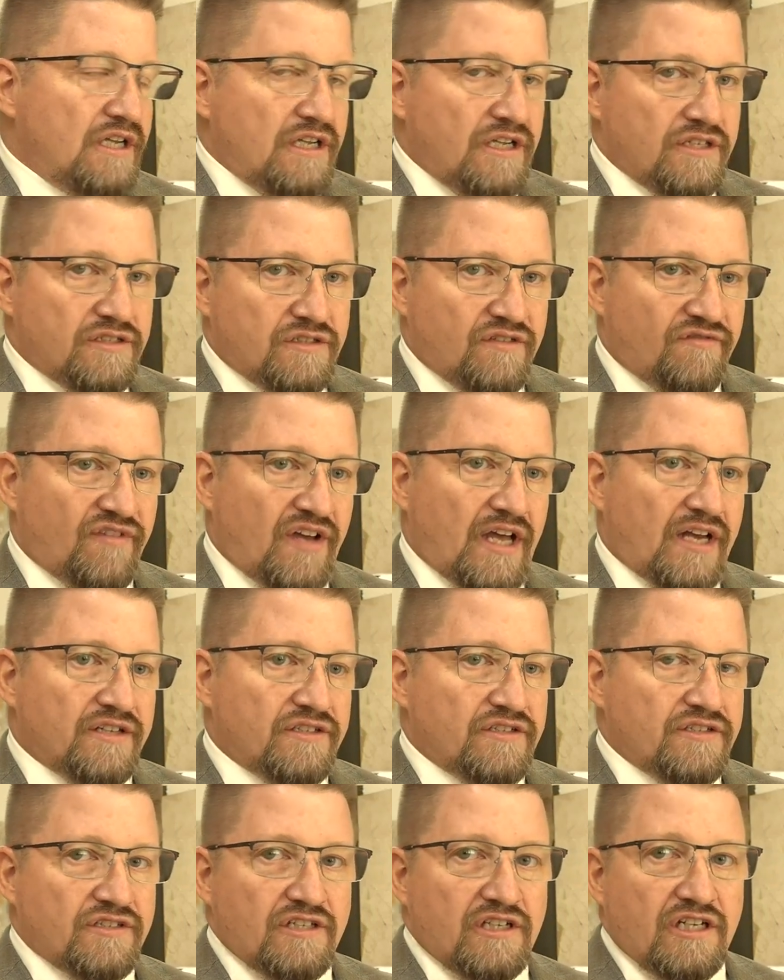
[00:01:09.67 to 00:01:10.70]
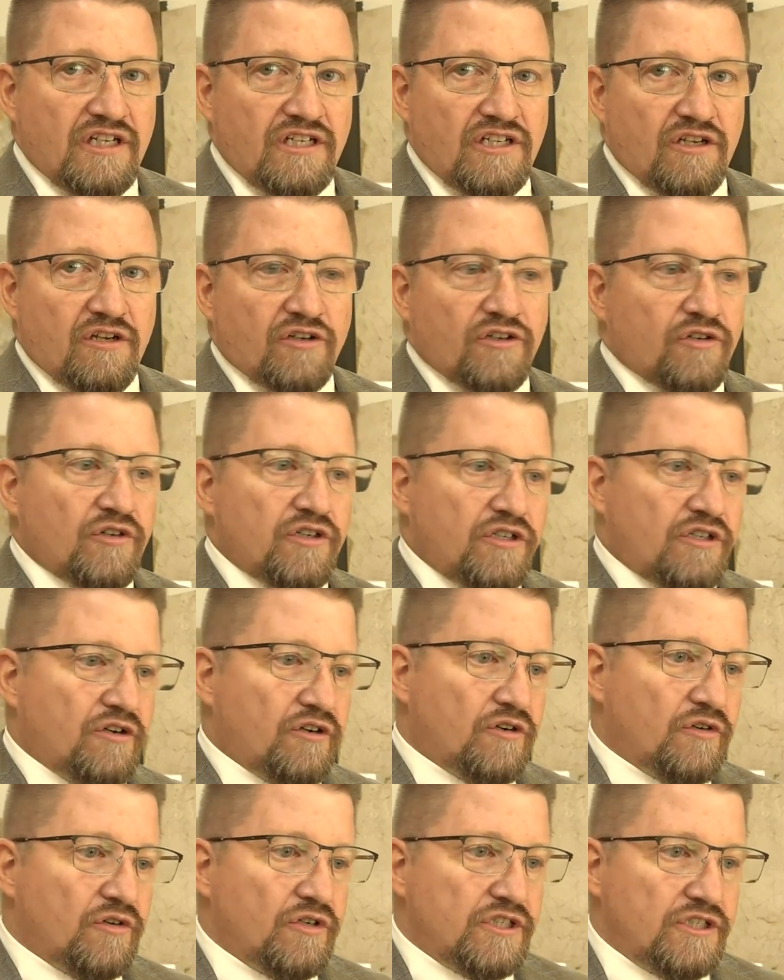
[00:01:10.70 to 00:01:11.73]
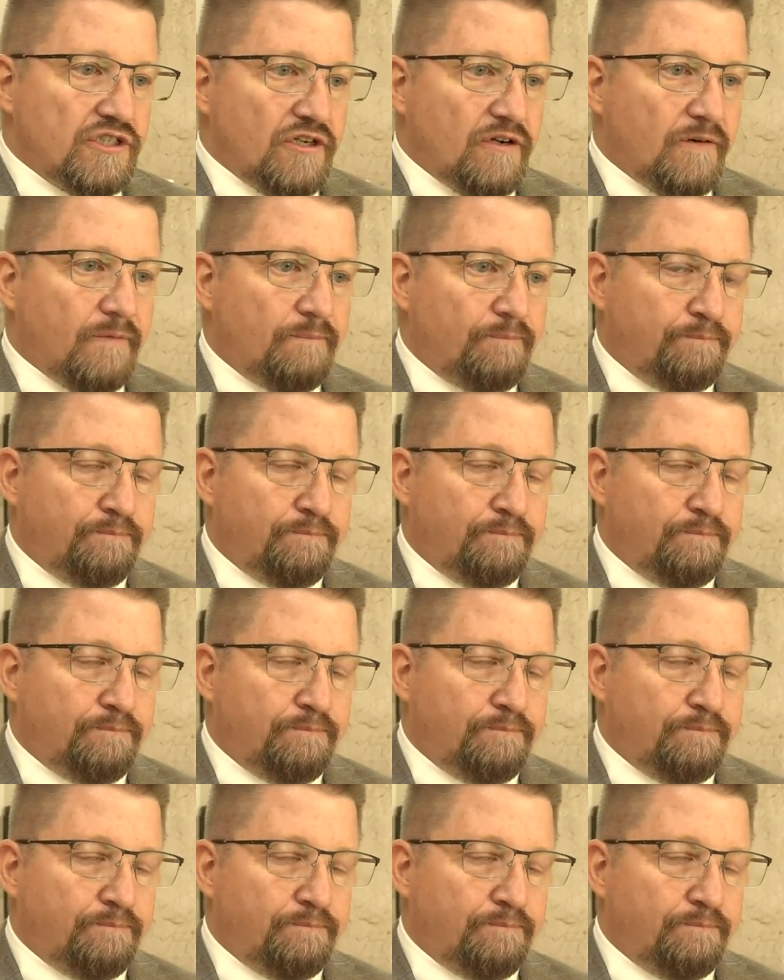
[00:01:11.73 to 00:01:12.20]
is the violence is getting younger and younger each year.